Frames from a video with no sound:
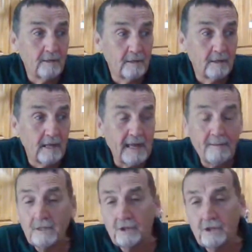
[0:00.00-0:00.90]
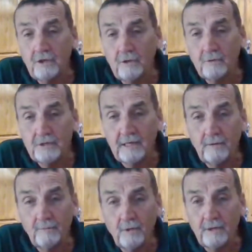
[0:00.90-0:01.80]
lame excuse
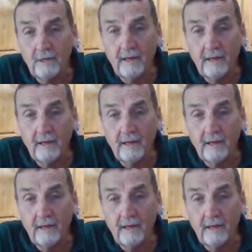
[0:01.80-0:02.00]
anyone can